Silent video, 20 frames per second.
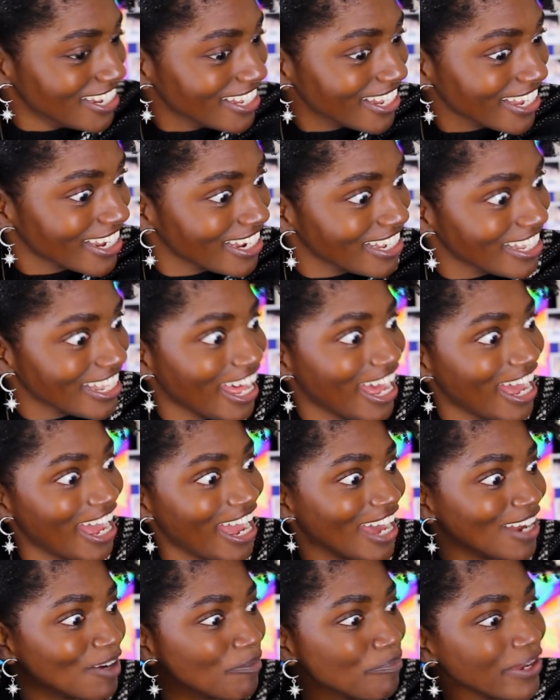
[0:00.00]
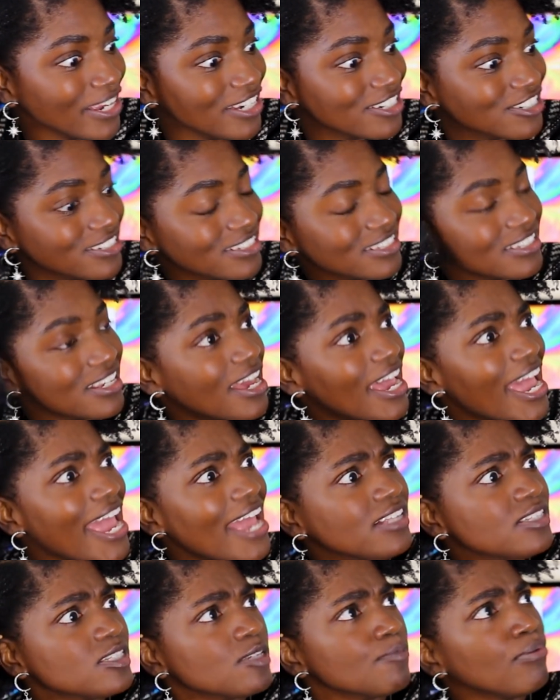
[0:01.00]
Like a lot of patience
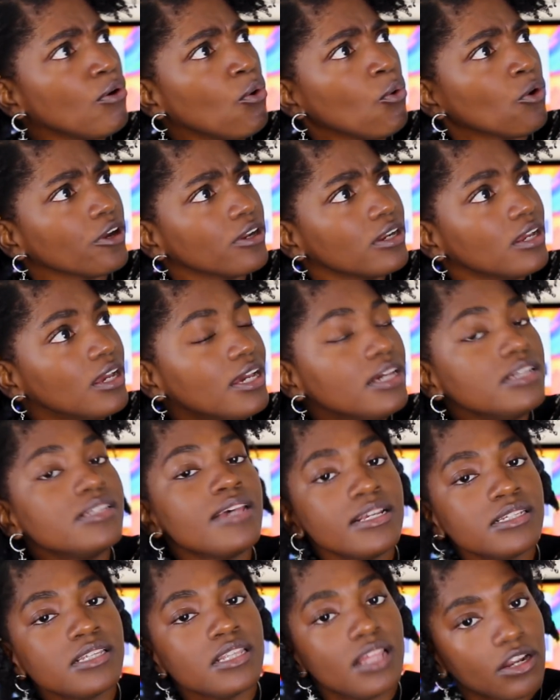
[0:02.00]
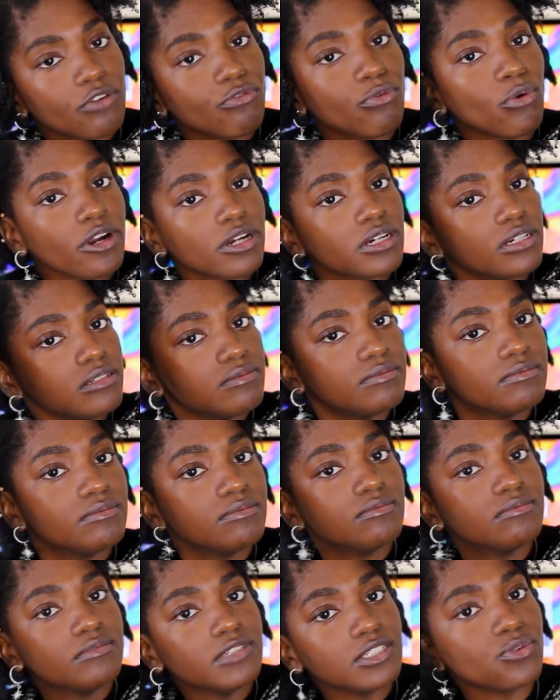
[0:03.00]
and support. It takes a lot of work,
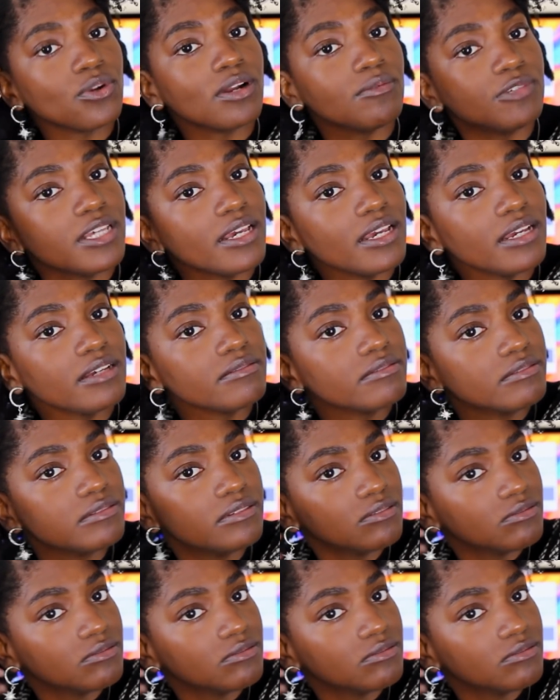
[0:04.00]
is what I'm saying.